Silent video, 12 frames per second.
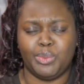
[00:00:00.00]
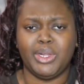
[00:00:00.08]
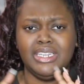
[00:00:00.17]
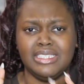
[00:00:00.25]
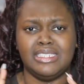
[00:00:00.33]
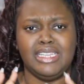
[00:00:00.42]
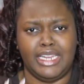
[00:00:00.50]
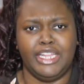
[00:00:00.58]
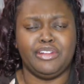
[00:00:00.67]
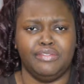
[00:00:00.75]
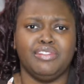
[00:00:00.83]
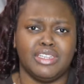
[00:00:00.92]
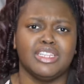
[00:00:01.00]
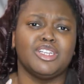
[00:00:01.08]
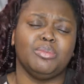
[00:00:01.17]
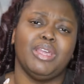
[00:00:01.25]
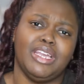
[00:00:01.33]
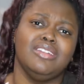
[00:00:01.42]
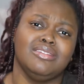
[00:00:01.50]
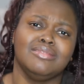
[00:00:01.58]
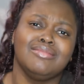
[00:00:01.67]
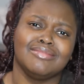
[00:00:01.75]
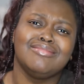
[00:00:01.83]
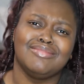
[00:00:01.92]
We're gonna sit here for a little bit
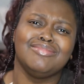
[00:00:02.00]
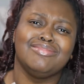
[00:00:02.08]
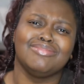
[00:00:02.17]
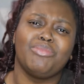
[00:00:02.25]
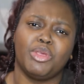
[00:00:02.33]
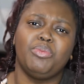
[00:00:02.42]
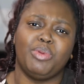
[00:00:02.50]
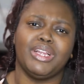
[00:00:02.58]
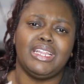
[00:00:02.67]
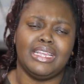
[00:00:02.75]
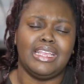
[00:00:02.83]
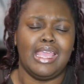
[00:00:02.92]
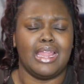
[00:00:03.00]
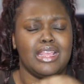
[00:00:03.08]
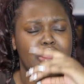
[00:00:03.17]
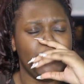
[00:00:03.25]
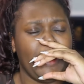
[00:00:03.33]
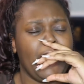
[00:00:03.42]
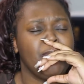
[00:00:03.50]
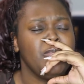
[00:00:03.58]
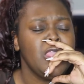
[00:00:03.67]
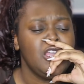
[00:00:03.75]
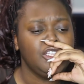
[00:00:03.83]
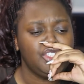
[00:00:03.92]
with Brittany and Kenneth, okay?
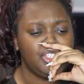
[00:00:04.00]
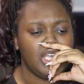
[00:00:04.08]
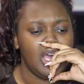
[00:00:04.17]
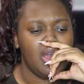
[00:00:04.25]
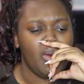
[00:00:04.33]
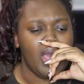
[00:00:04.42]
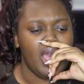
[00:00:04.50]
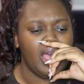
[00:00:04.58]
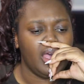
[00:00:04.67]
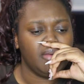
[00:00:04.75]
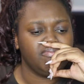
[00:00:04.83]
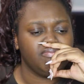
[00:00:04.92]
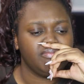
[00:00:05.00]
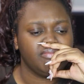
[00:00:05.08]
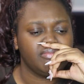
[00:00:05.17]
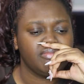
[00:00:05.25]
So, um,